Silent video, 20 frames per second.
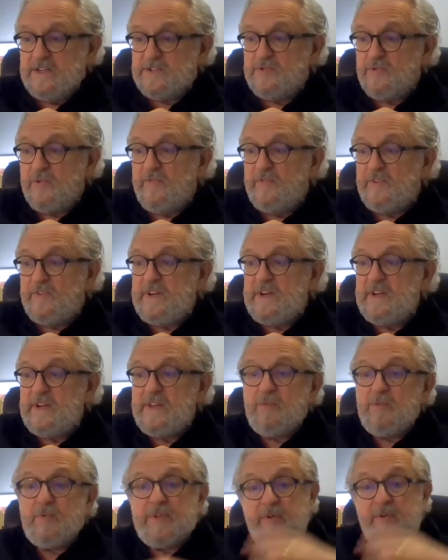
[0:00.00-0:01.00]
sort of
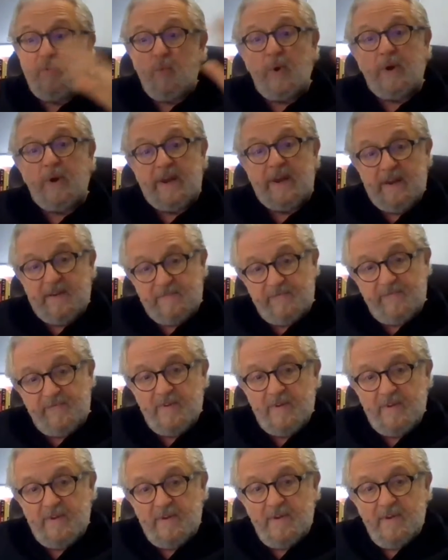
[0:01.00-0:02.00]
dealing with a what if,
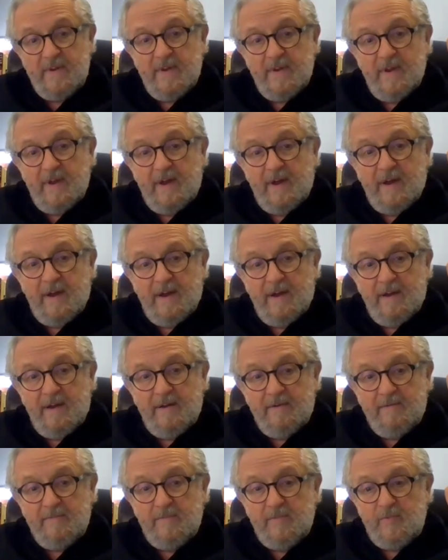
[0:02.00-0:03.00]

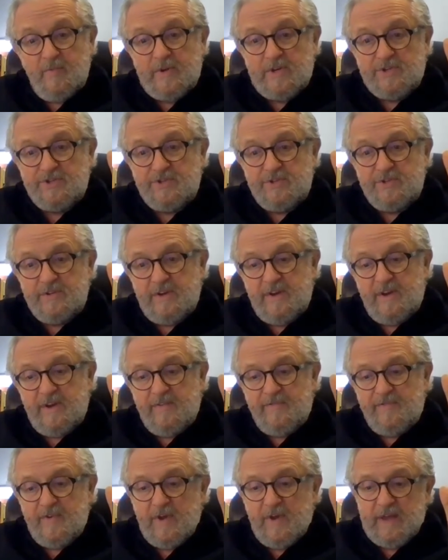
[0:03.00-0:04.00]
which
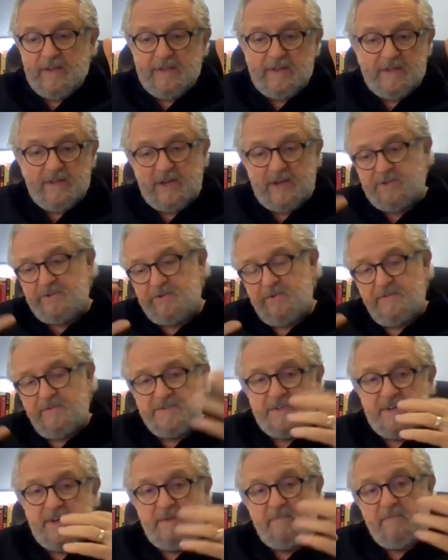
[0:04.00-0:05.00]
if you had the luxury of
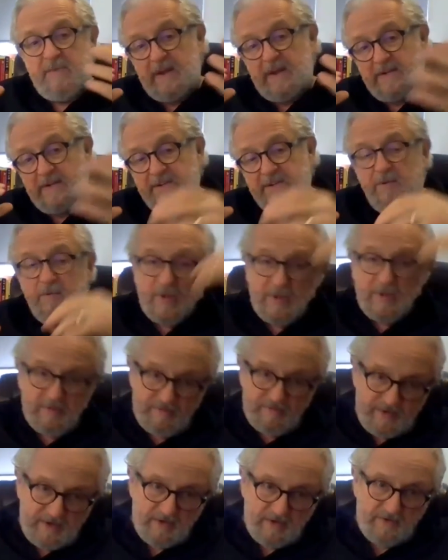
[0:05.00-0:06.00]
sitting back and say,
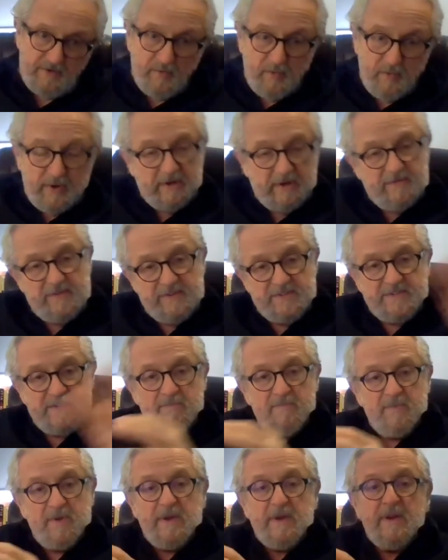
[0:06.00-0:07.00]
well, you know, the what if is
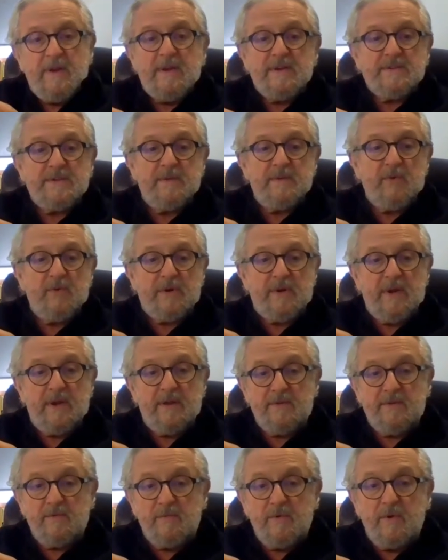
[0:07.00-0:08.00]
somewhere
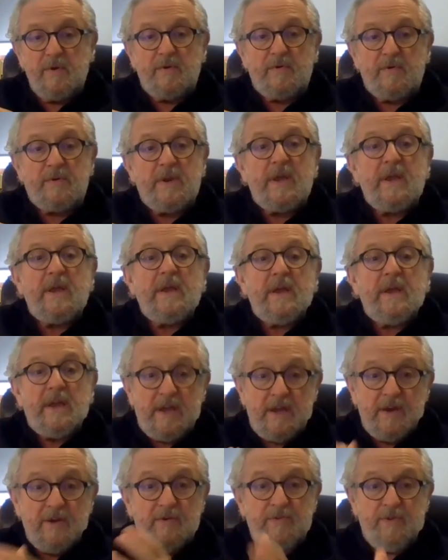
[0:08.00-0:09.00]
down the road.
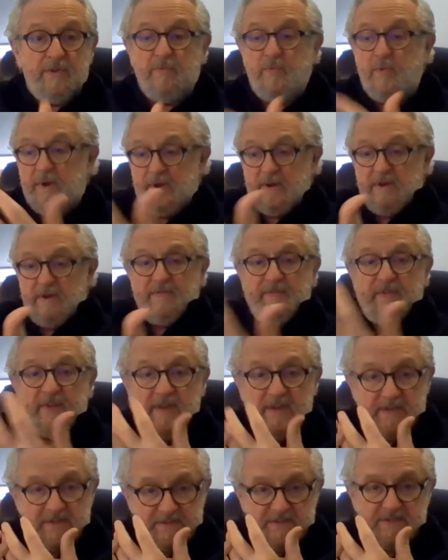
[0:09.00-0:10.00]
Here, the what if
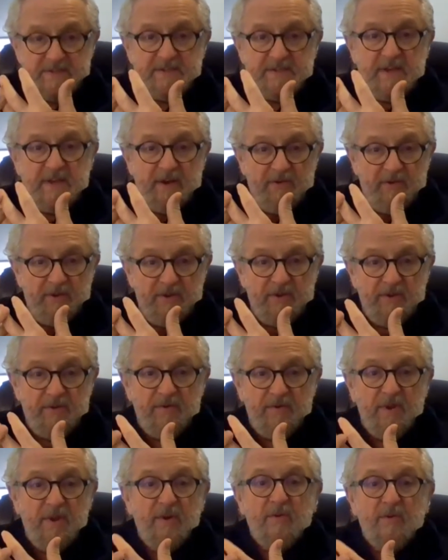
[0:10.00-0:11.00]
is staring
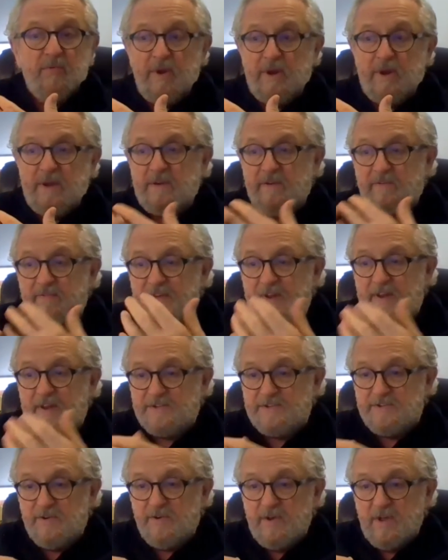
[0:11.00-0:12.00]
you right in the
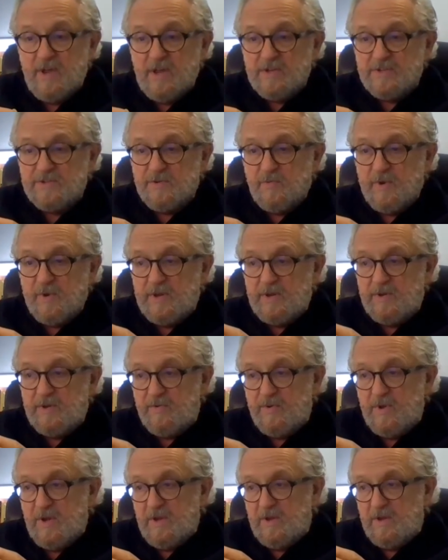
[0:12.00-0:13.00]
face. So what do
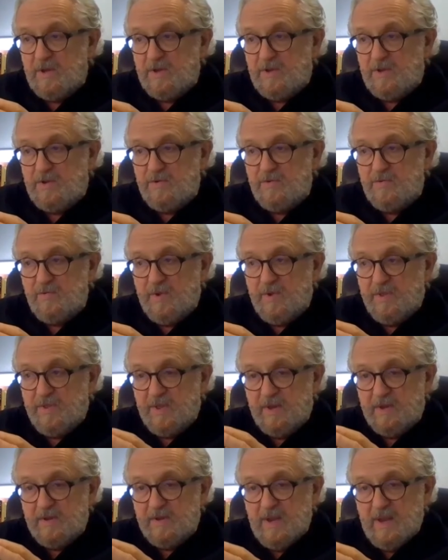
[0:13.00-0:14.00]
you do with
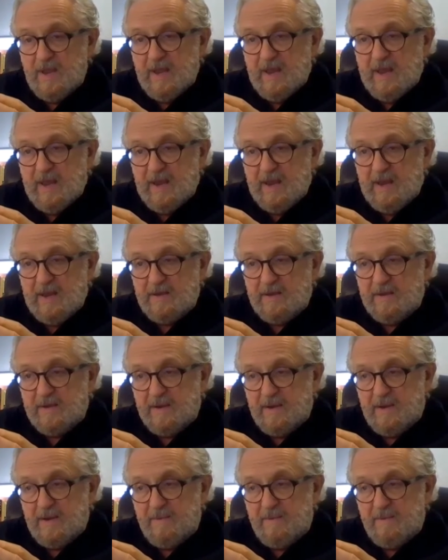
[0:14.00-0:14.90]
it? And